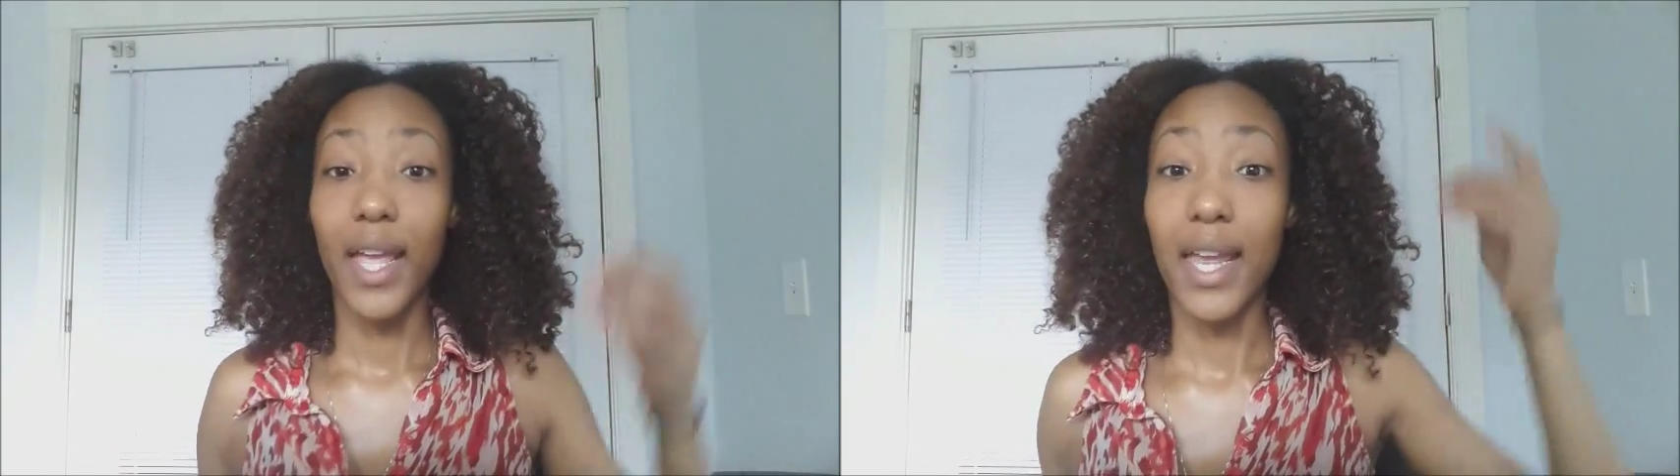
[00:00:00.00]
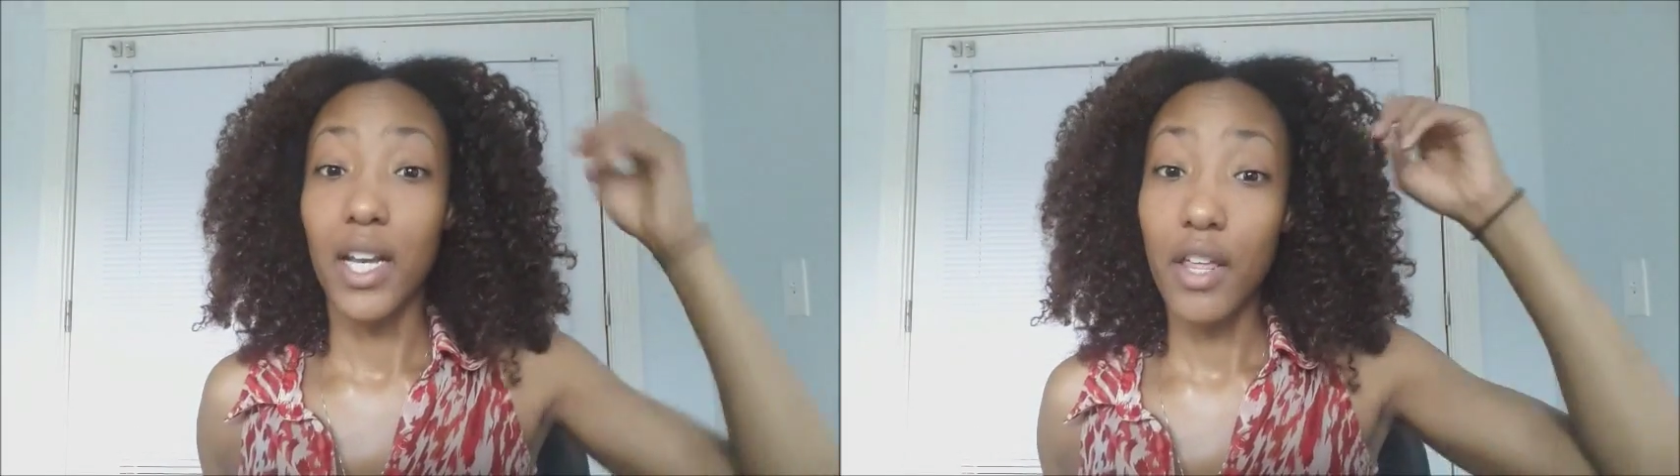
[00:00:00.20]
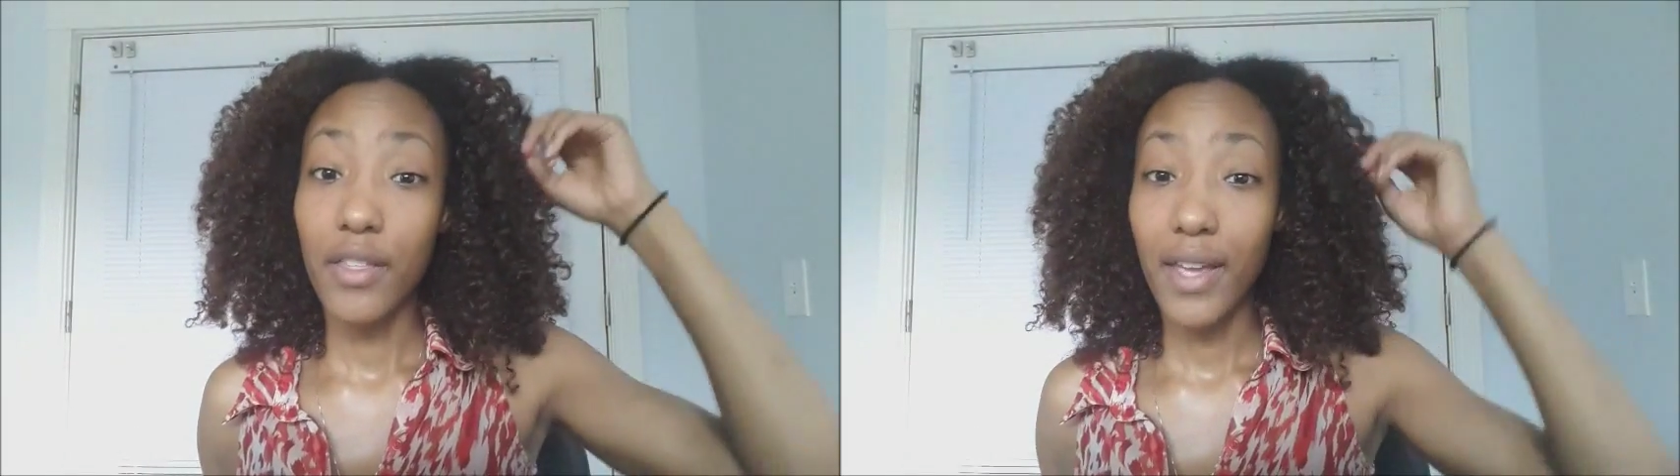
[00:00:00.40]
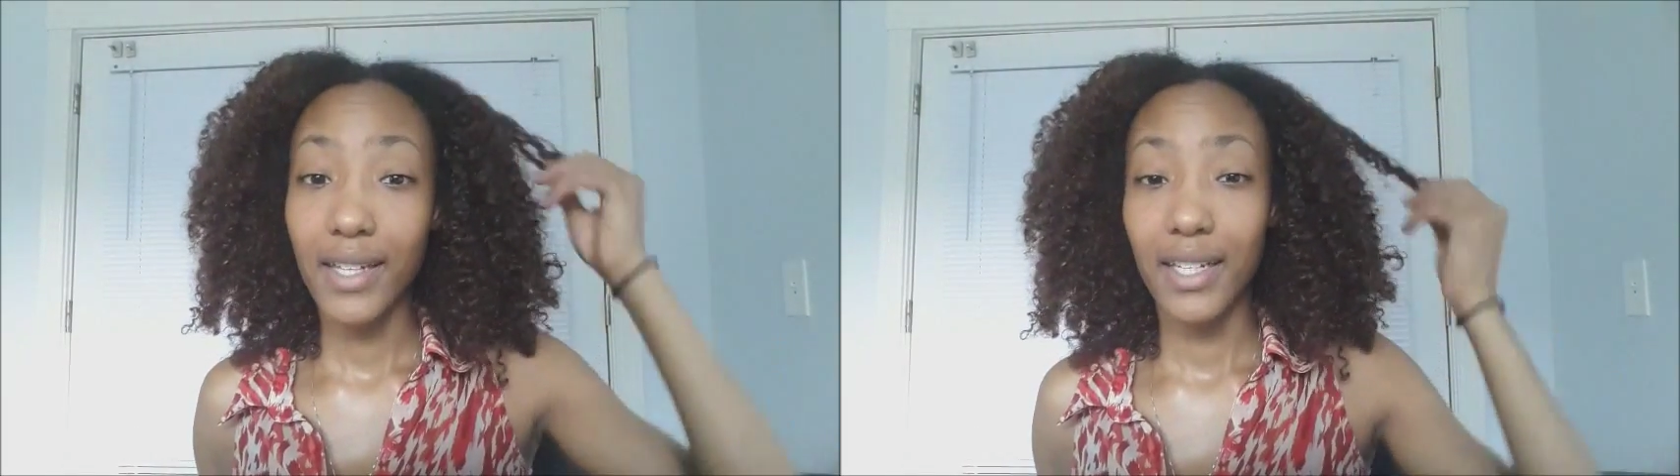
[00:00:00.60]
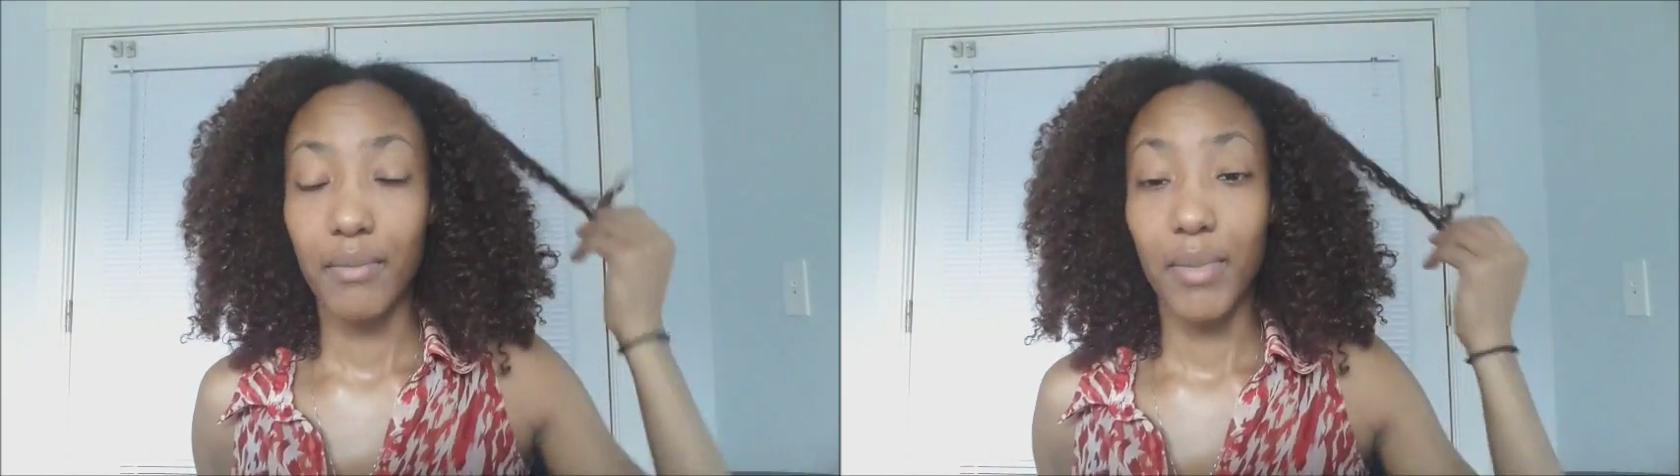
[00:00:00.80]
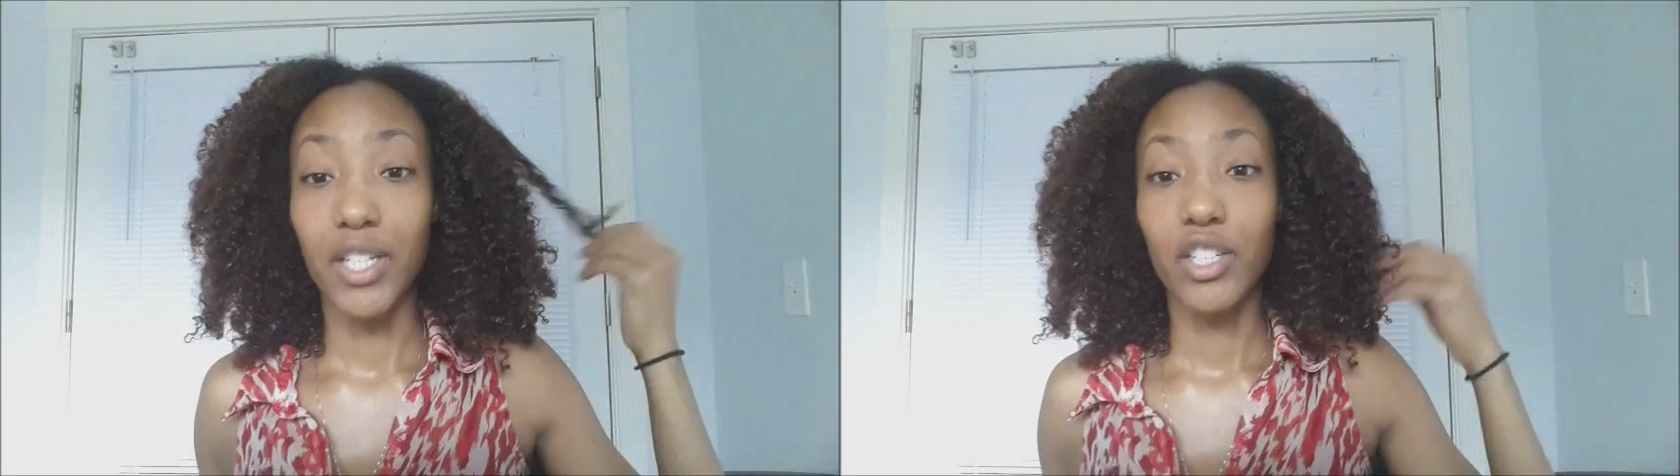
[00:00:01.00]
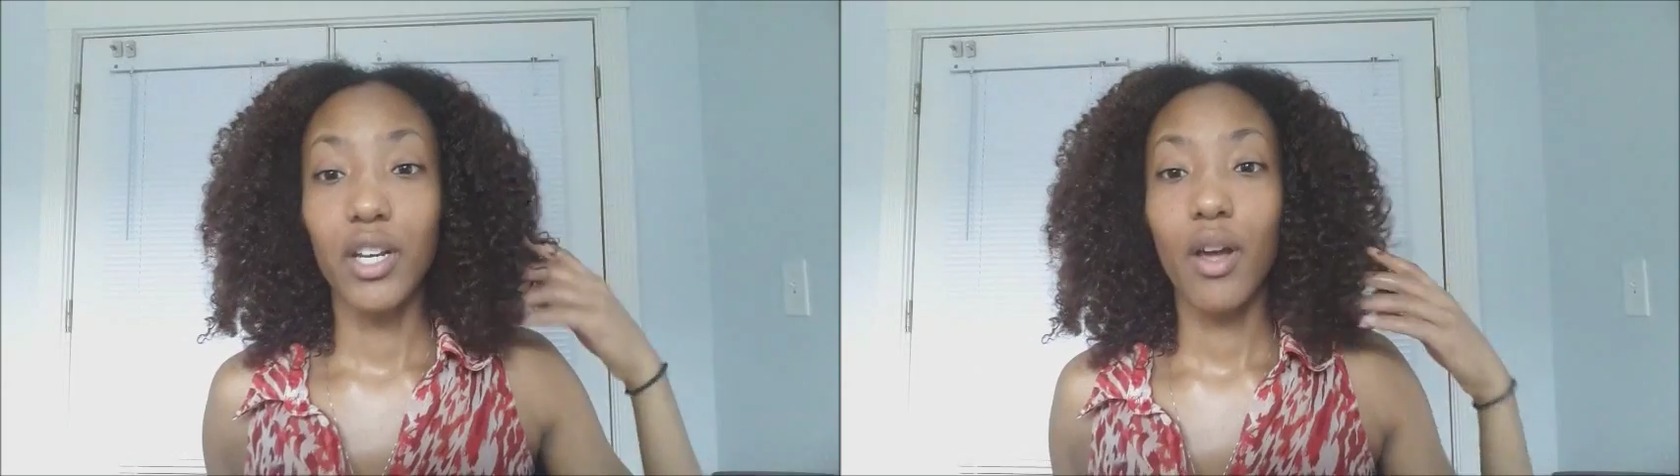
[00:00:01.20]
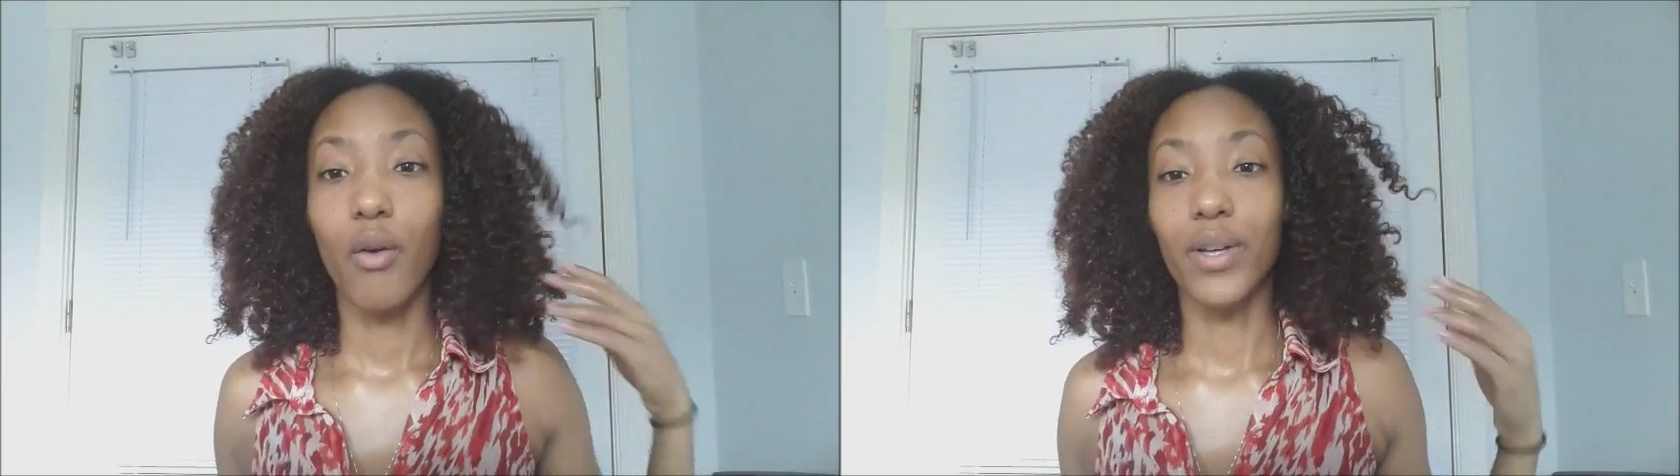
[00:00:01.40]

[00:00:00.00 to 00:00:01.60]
And another thing I didn't mention